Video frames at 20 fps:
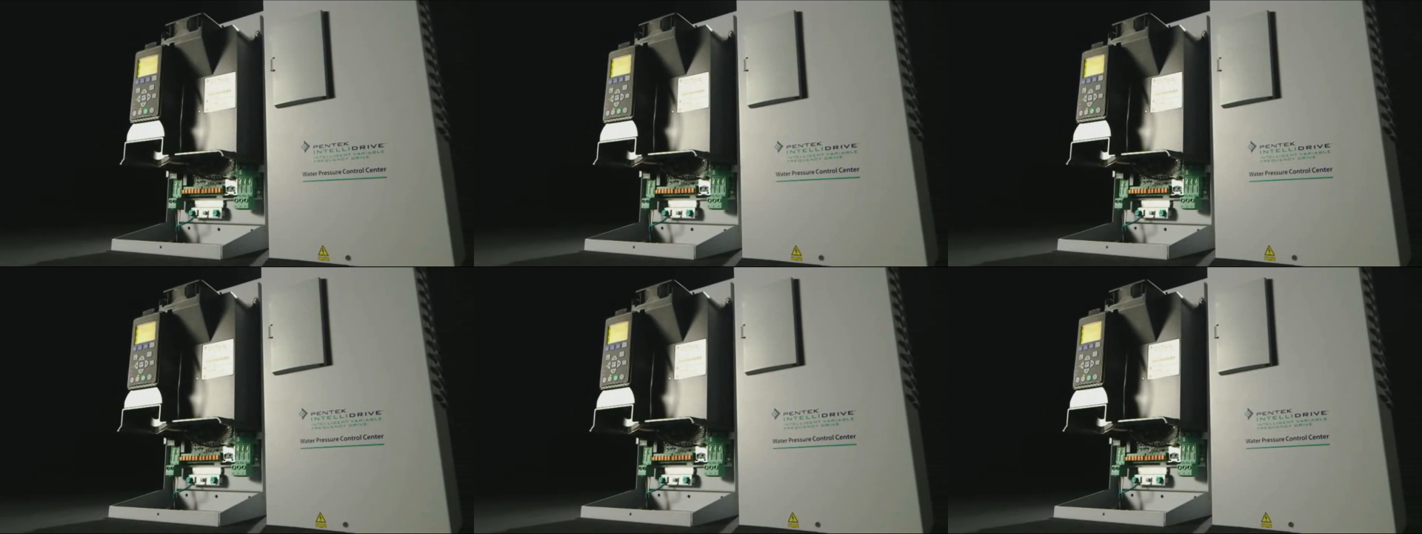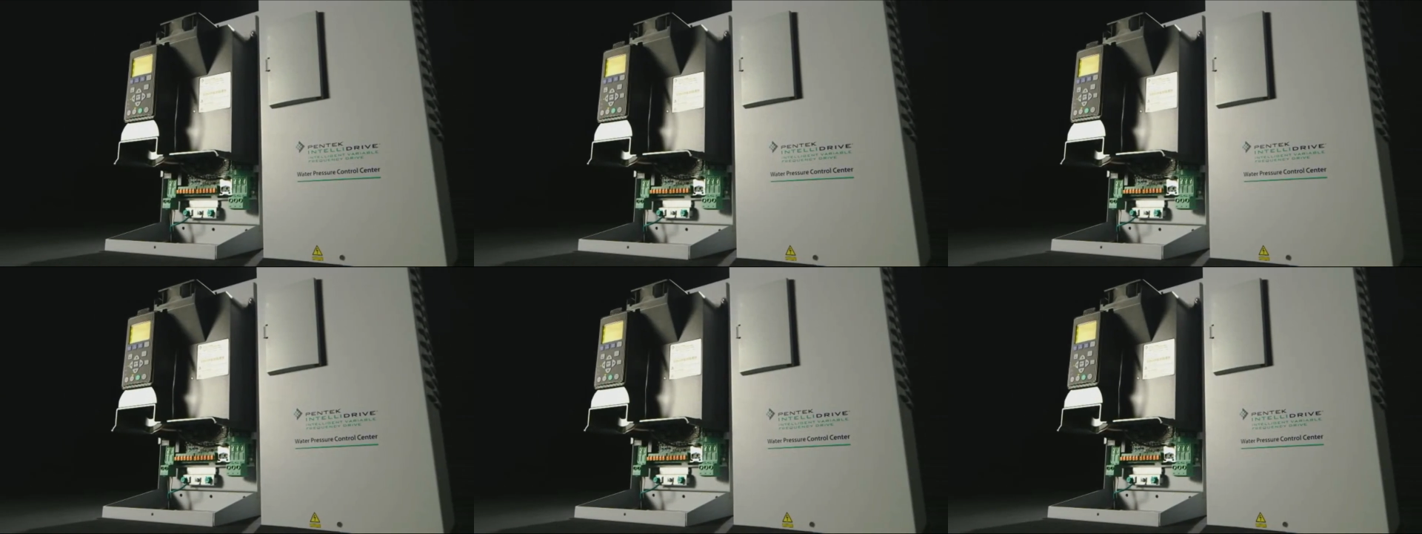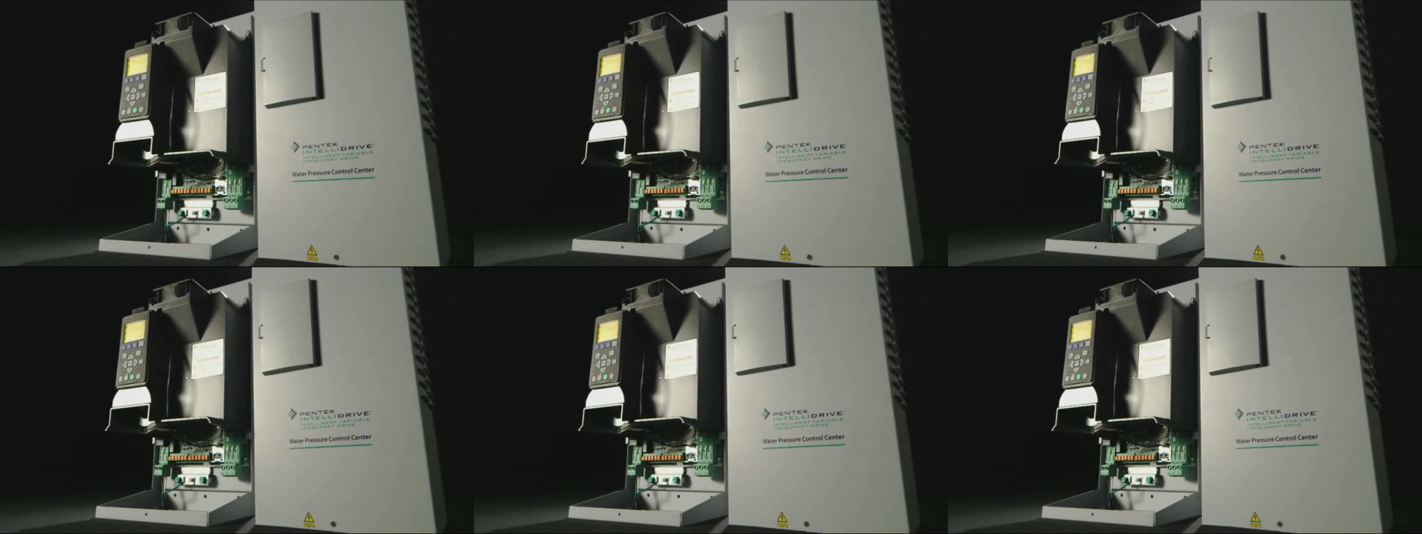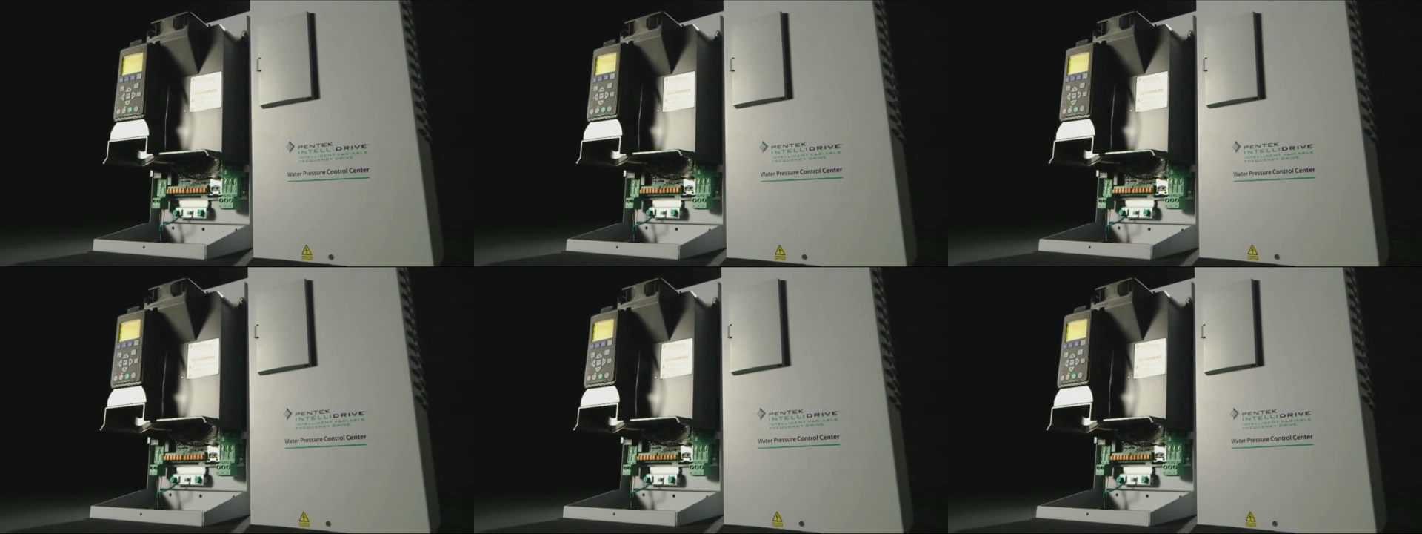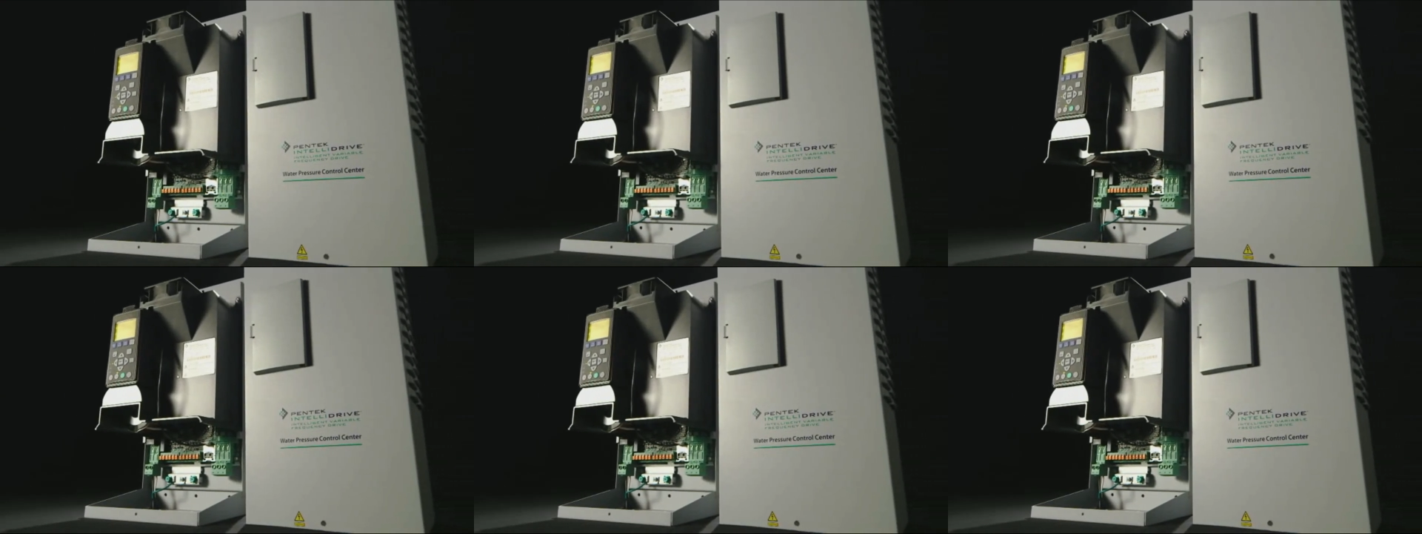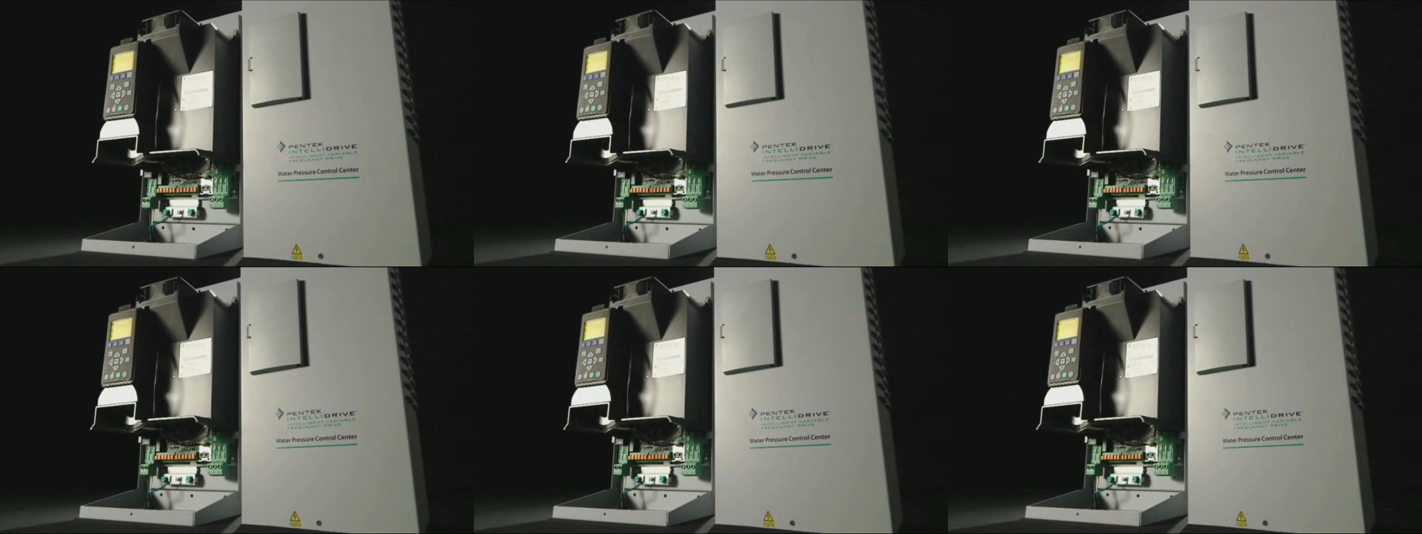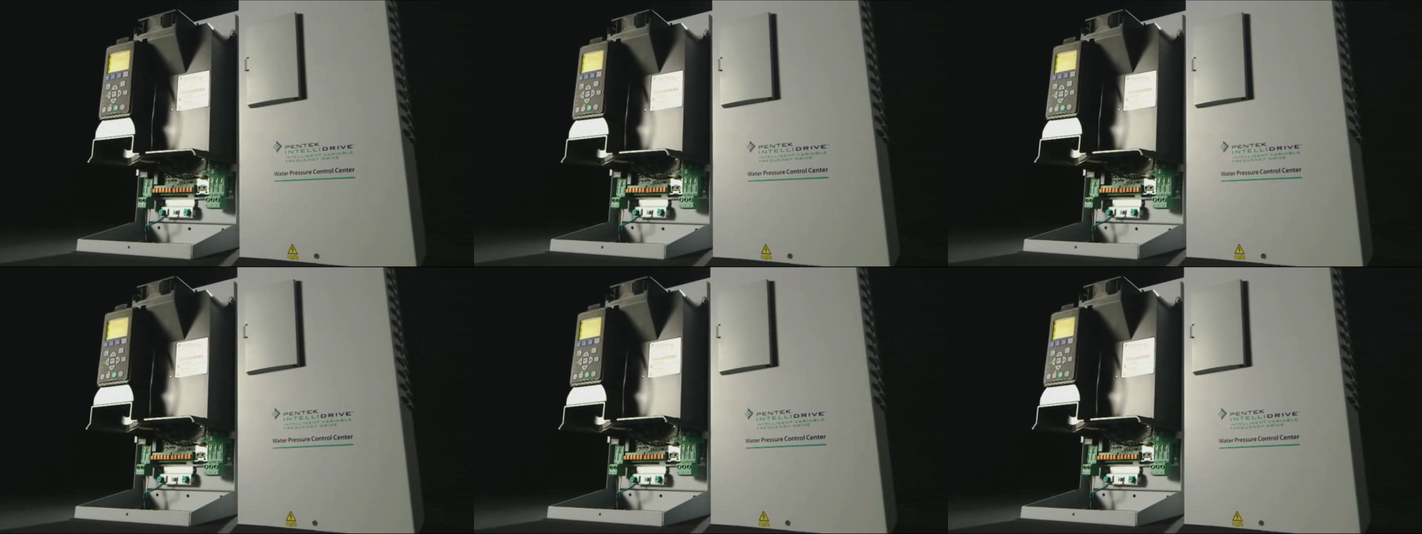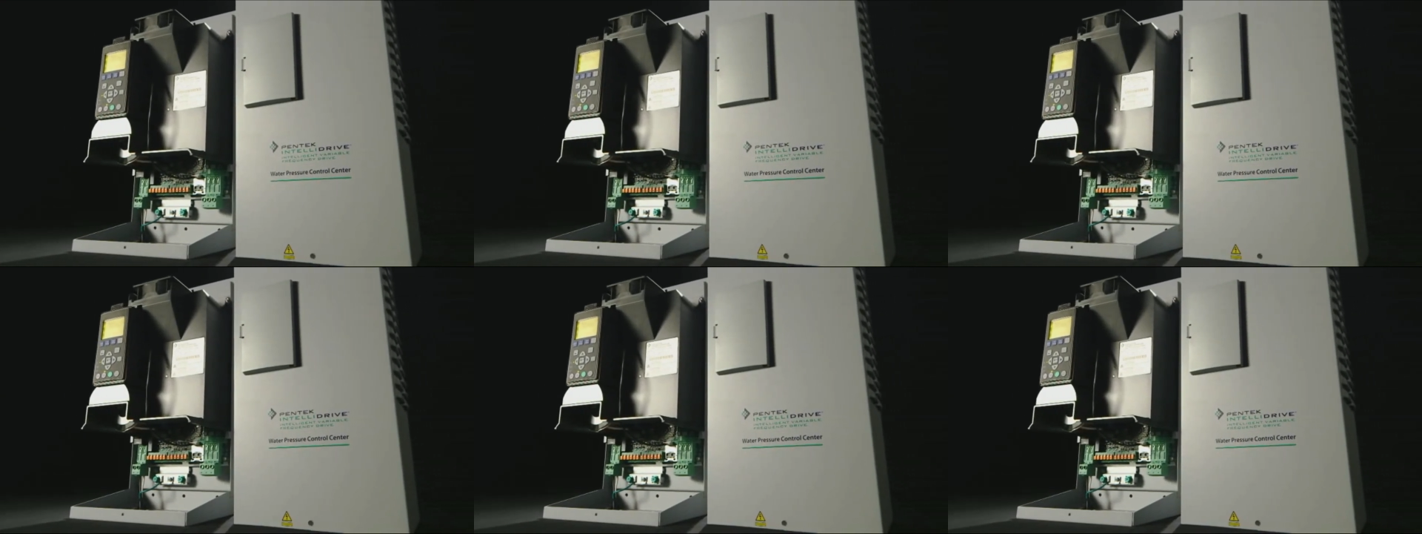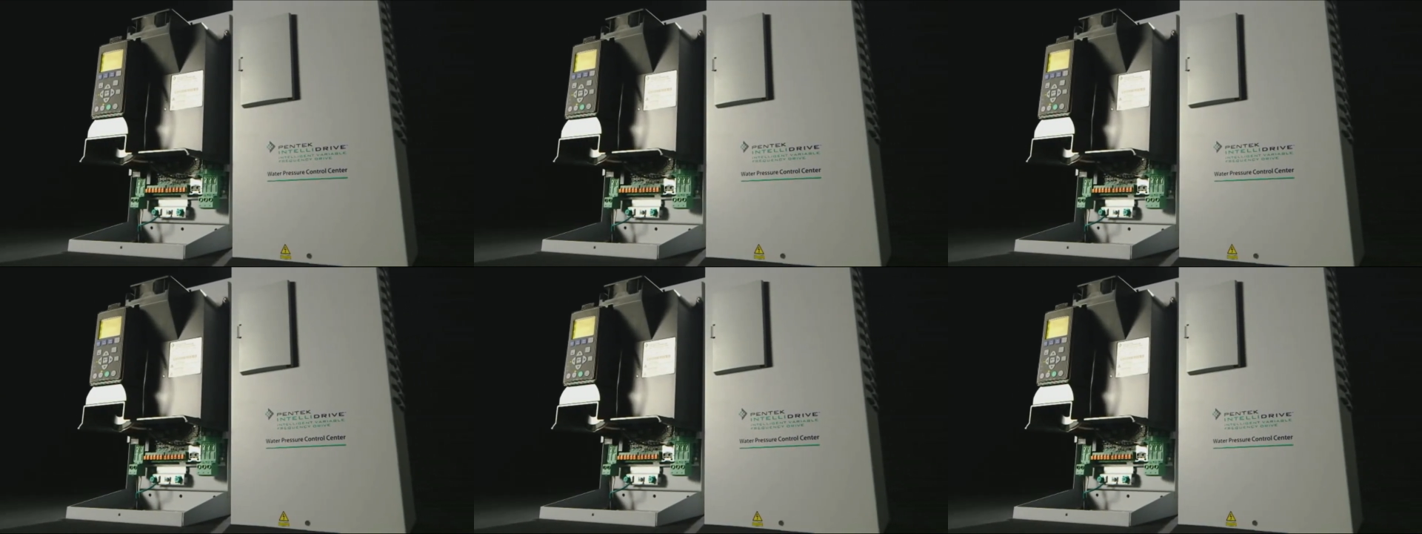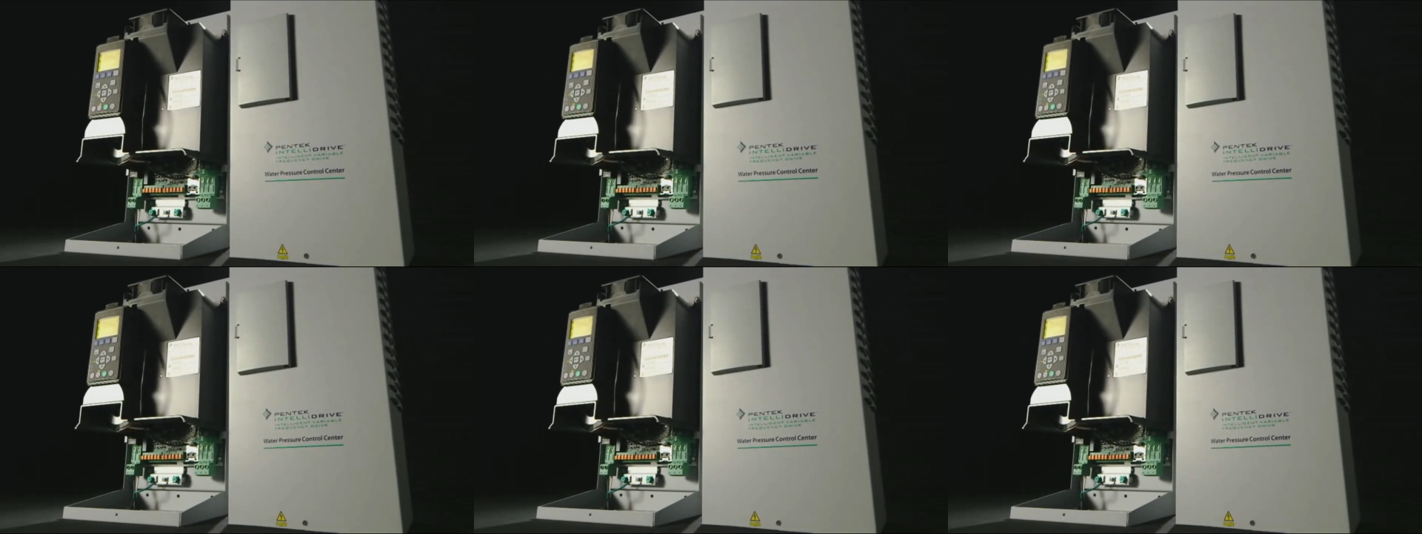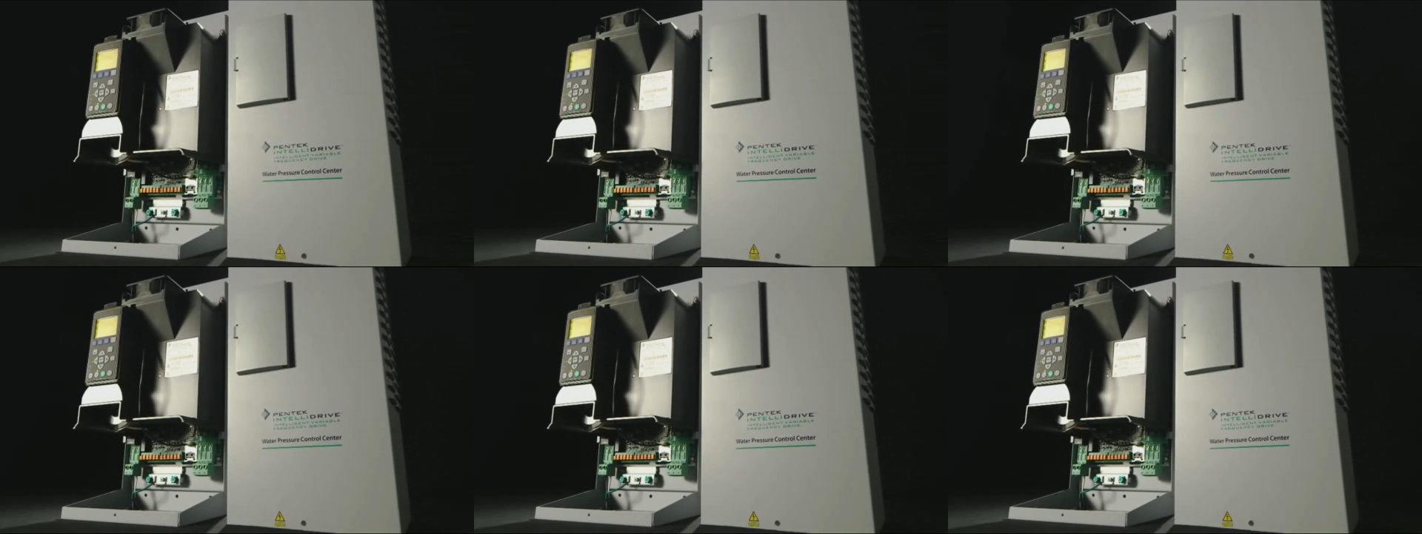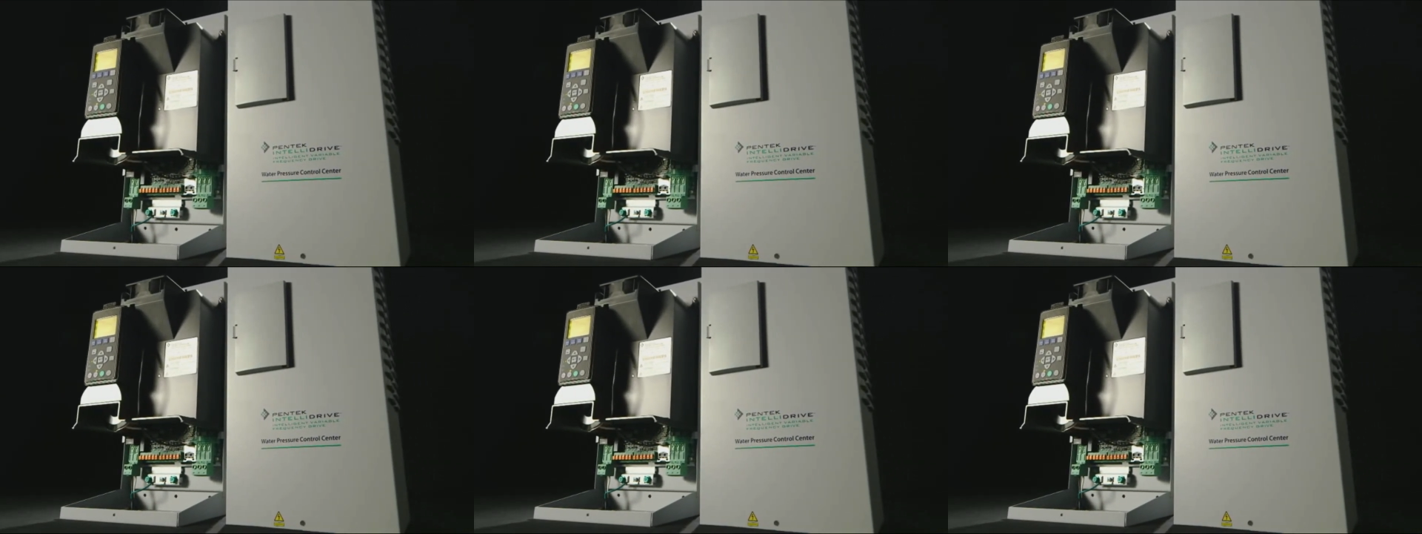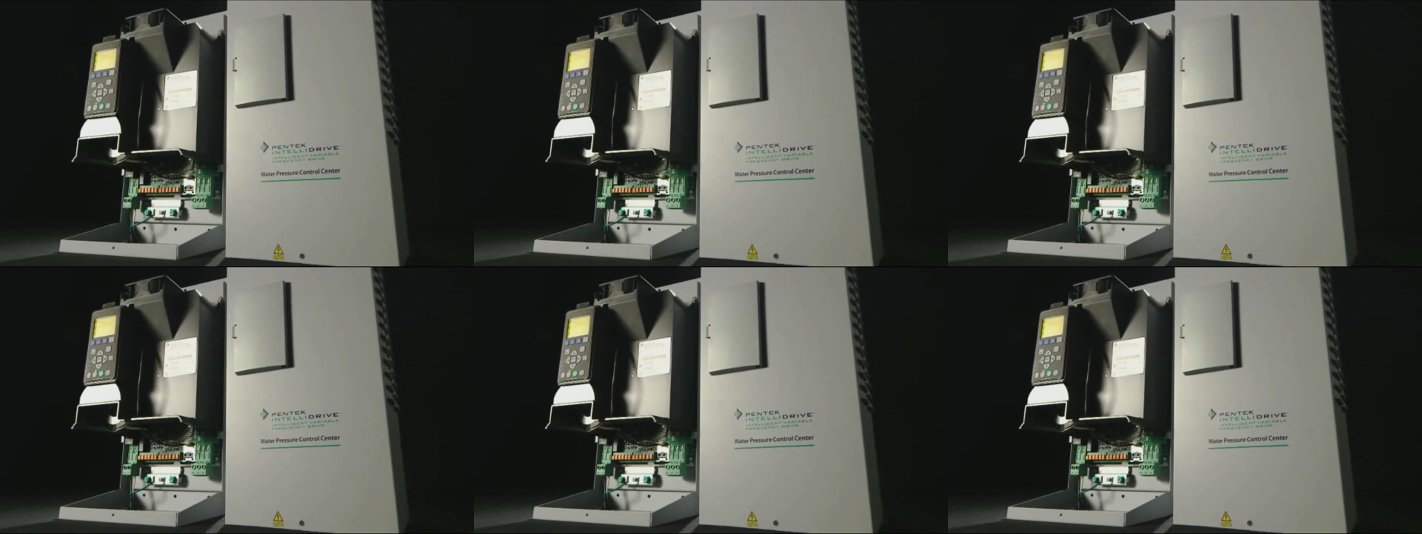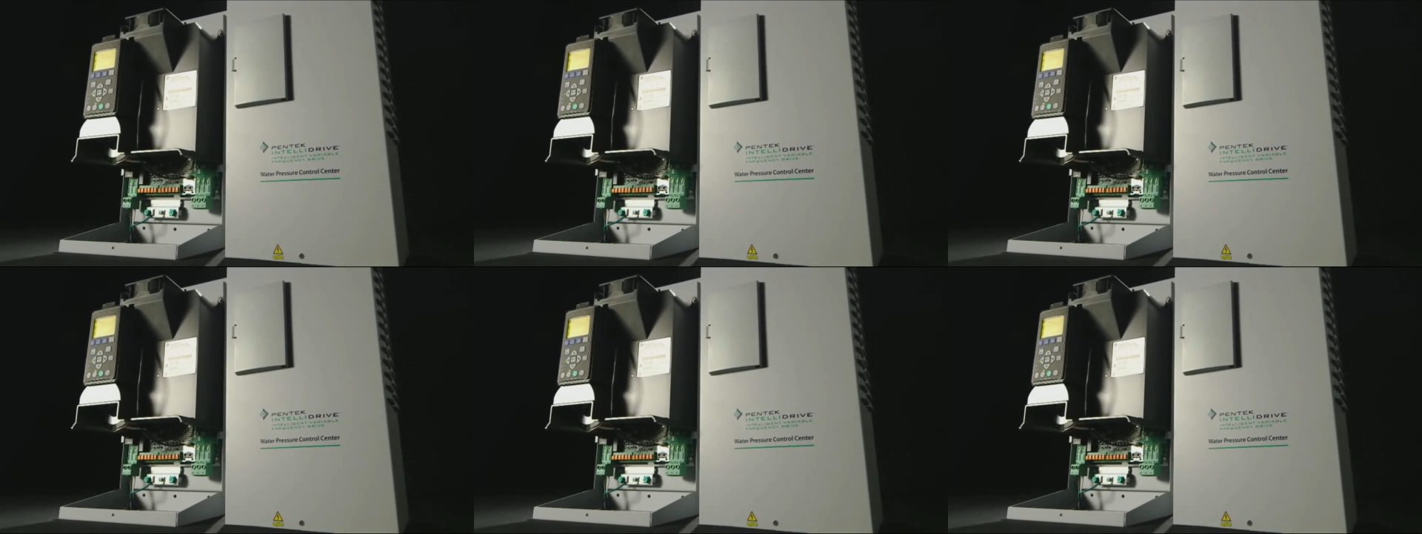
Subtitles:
[unreadable: no face in view]